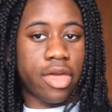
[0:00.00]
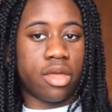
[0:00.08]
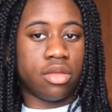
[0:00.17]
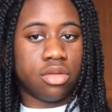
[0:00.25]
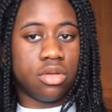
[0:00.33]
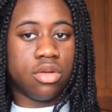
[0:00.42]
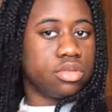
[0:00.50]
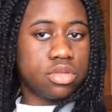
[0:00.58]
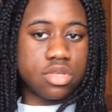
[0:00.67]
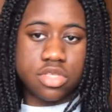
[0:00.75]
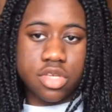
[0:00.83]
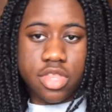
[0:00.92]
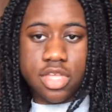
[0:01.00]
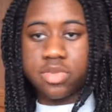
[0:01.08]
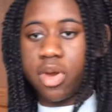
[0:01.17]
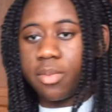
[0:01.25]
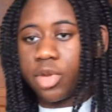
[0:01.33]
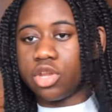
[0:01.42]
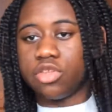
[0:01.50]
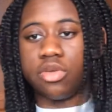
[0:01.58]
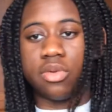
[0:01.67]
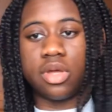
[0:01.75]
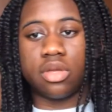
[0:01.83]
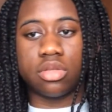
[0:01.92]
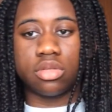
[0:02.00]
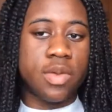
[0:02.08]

there, so that's where I'm going to do it.